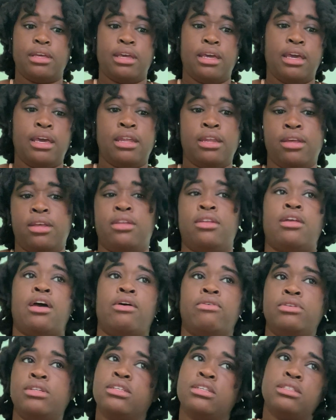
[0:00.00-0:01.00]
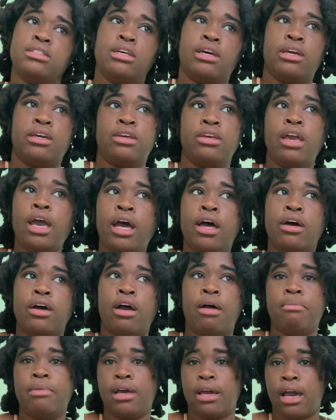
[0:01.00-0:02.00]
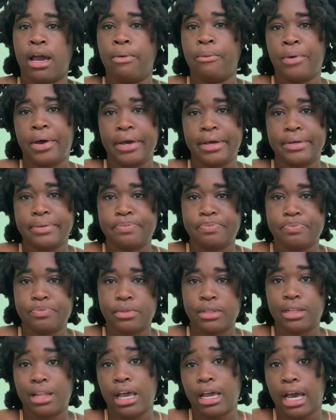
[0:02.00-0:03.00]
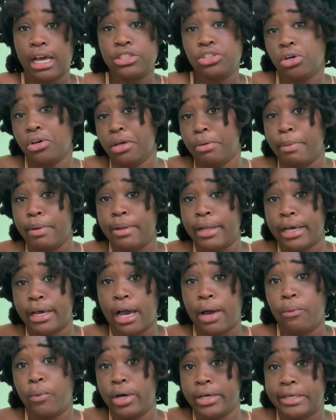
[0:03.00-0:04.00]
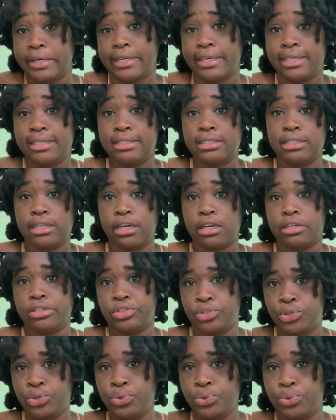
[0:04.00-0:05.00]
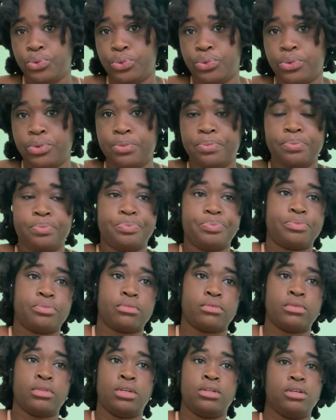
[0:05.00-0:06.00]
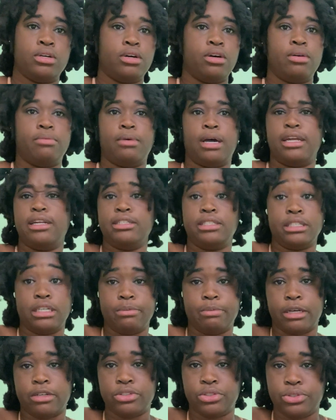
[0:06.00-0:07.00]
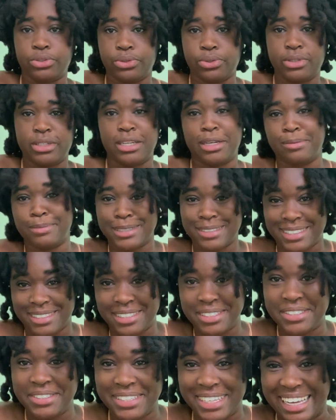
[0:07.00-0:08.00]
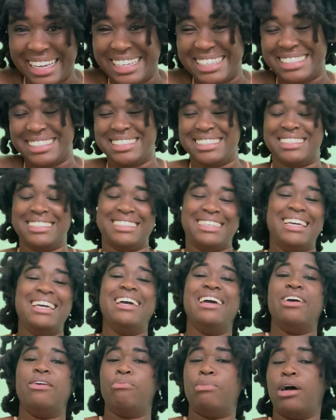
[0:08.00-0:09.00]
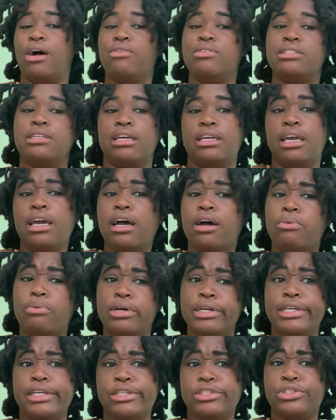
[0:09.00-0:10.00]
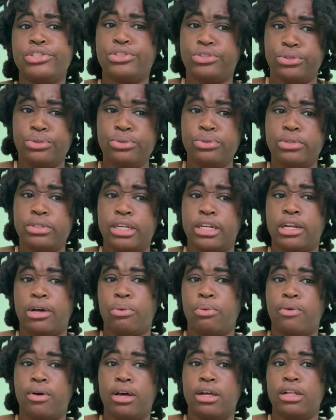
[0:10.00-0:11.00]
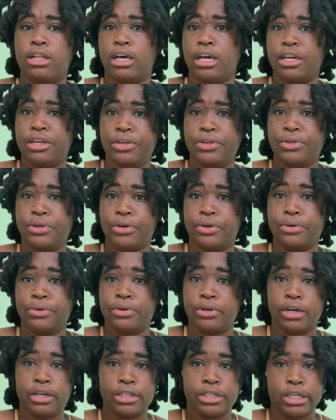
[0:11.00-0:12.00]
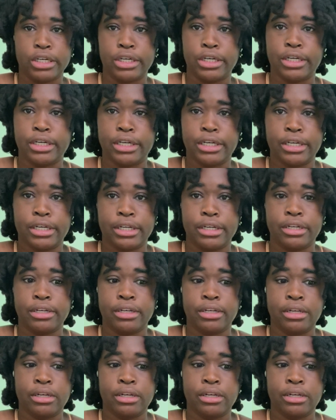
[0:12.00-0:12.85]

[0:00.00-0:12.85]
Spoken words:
And then I was just like, yeah, I'm like, I want, like I told him, I'm like, I want kids like soon. I didn't tell him how soon, and I'm not gonna tell you. But I was like, yeah, I want kids soon, and I want, like, you know, a good